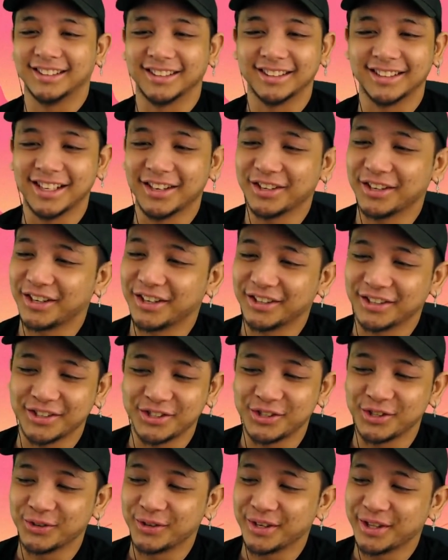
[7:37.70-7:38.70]
And now they're gonna
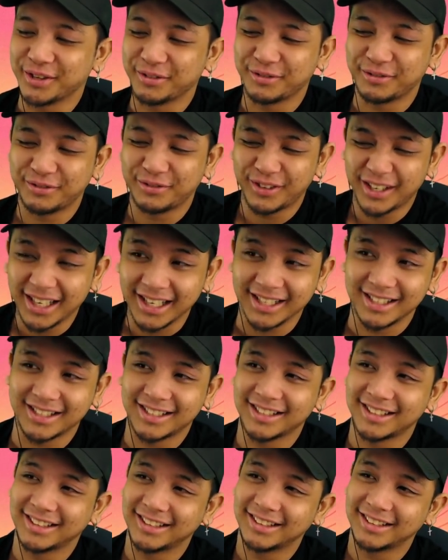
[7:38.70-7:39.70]
join the
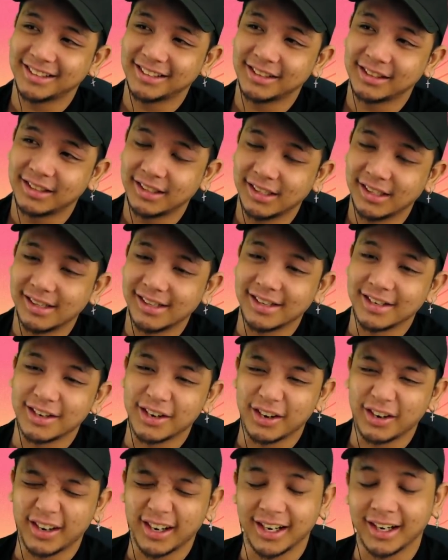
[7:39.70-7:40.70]
fight.
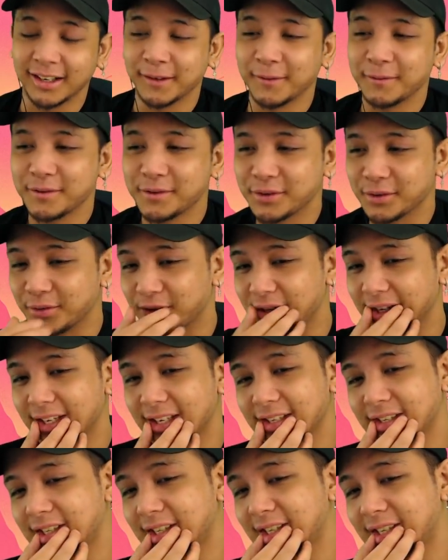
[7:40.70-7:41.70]
Alright, so
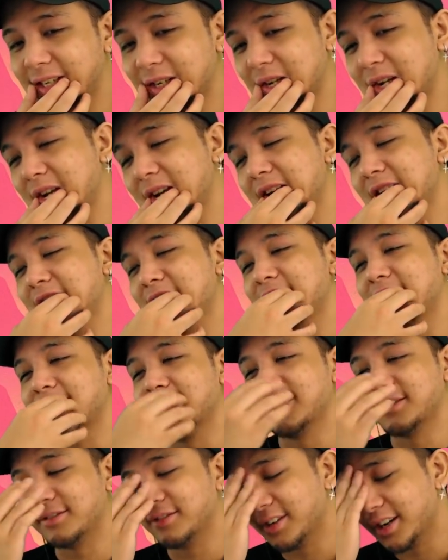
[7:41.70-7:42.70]
this
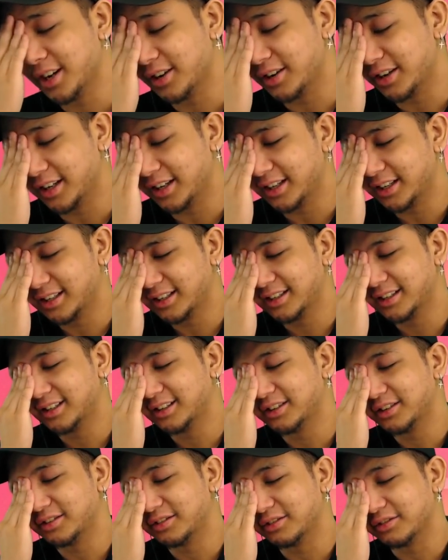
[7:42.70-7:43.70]
is very,
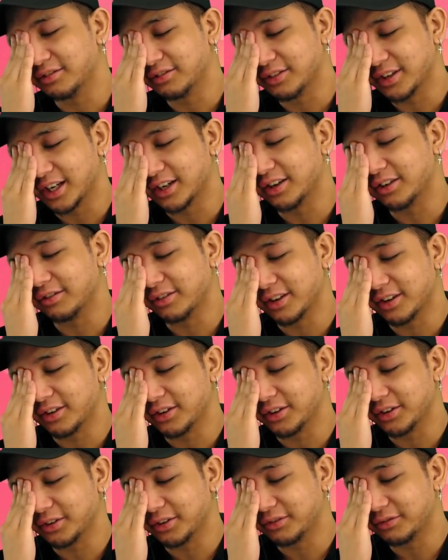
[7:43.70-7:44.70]
very,
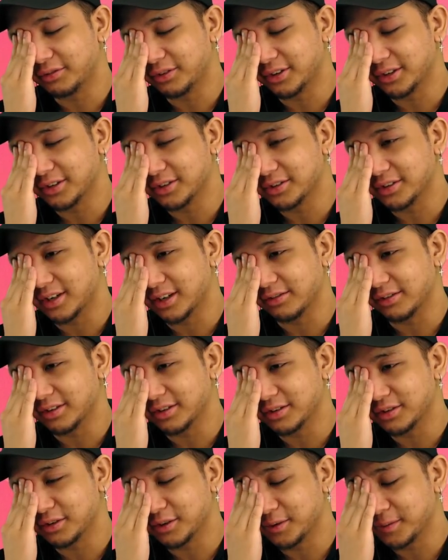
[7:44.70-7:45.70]
very good for us,
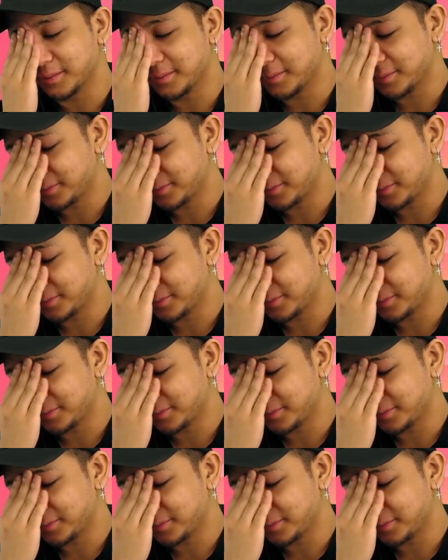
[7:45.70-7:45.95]
obviously.